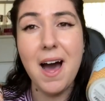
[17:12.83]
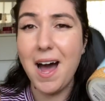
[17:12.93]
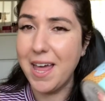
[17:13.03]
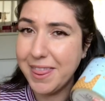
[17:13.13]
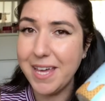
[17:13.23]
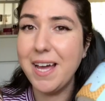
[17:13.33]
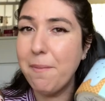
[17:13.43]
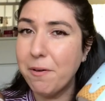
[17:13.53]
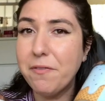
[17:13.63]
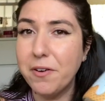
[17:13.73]
I think I
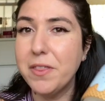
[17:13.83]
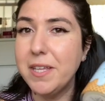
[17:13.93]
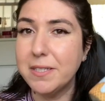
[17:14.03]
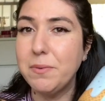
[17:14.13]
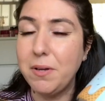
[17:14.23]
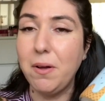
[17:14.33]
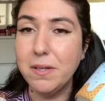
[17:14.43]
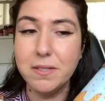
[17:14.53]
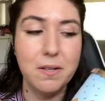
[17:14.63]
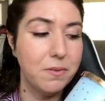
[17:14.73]
prefer this one
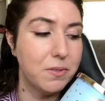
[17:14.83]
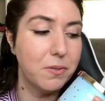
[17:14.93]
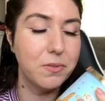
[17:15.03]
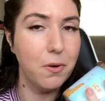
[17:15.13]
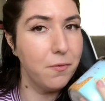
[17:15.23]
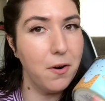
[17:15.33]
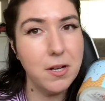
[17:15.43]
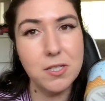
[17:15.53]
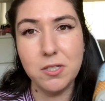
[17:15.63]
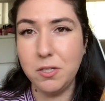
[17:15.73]
also. So, so far
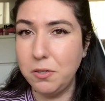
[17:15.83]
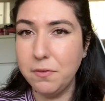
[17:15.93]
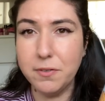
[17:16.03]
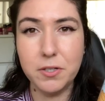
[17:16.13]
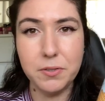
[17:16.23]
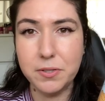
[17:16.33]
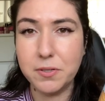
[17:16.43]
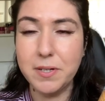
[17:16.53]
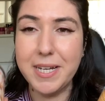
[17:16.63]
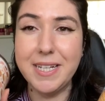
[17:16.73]
it's two for Goose
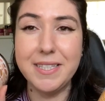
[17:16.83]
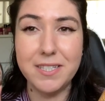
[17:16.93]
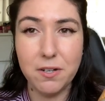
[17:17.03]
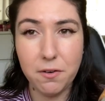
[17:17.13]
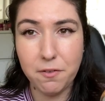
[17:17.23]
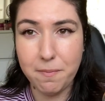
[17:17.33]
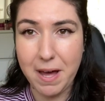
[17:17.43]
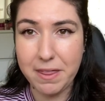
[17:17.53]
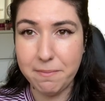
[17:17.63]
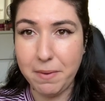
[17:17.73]
Creek and zero for
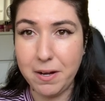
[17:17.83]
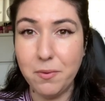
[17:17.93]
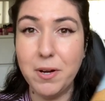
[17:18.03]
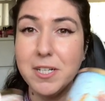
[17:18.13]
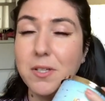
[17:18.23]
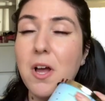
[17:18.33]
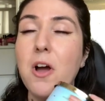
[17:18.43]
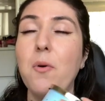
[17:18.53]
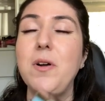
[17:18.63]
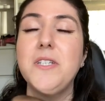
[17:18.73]
Bath and Body Works,
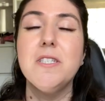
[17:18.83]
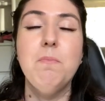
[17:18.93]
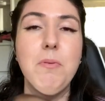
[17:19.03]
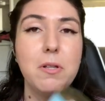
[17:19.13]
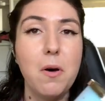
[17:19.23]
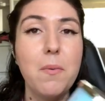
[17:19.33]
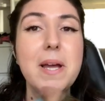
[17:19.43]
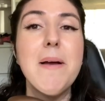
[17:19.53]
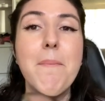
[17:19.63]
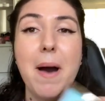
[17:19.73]
which is
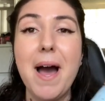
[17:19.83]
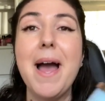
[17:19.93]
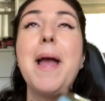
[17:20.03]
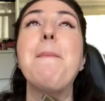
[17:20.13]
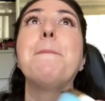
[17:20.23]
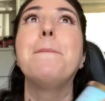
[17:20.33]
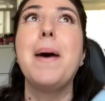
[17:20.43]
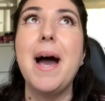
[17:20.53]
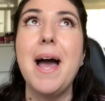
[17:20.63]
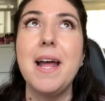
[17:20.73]
blowing my
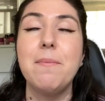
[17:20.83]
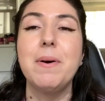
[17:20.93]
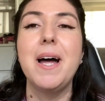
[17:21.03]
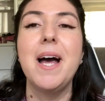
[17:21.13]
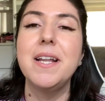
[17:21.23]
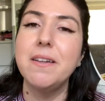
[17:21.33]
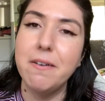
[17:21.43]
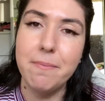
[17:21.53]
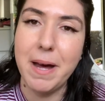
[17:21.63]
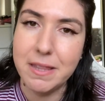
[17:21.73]
mind. But I
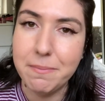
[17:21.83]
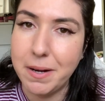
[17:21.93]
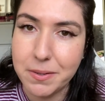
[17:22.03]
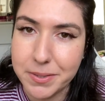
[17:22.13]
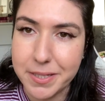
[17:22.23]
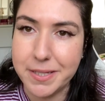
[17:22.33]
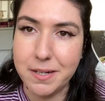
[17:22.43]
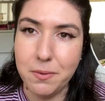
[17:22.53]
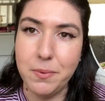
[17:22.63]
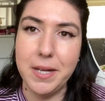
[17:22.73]
know Bath and Body Works is
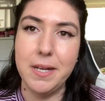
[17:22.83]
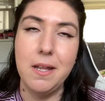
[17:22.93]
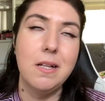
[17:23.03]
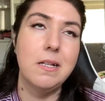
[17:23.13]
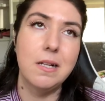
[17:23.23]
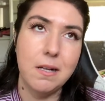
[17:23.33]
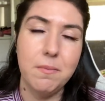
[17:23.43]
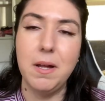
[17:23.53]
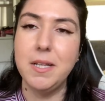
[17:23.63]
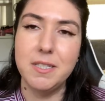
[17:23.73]
going to win.
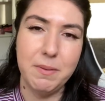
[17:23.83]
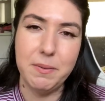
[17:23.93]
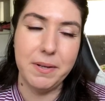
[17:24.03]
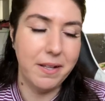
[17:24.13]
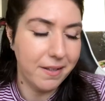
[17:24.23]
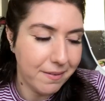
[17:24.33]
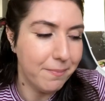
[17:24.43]
Come on, let's be real.